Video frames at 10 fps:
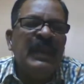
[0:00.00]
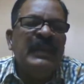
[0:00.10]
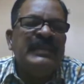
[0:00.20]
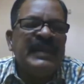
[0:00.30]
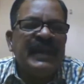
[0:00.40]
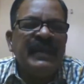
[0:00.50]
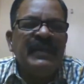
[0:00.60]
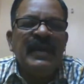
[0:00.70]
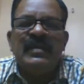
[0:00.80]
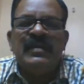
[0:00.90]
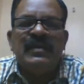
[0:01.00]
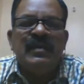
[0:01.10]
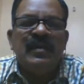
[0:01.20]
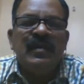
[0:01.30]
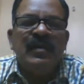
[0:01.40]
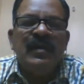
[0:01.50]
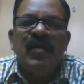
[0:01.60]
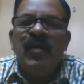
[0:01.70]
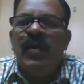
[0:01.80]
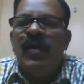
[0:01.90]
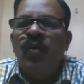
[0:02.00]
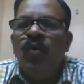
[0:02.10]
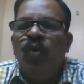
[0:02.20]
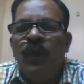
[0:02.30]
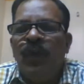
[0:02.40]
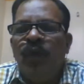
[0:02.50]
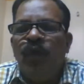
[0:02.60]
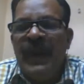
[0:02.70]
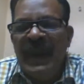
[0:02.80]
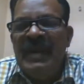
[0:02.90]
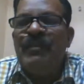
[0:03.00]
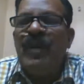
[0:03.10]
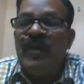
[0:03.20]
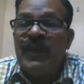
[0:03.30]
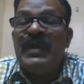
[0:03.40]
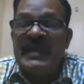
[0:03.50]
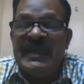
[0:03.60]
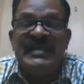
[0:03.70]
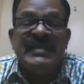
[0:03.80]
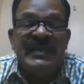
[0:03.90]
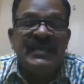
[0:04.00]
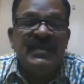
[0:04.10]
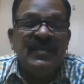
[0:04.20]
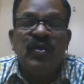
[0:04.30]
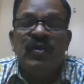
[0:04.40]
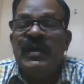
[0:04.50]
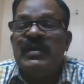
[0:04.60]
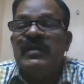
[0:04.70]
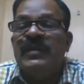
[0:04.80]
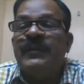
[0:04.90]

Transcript: Second is that uh, uh, women empowerment is necessary so that uh,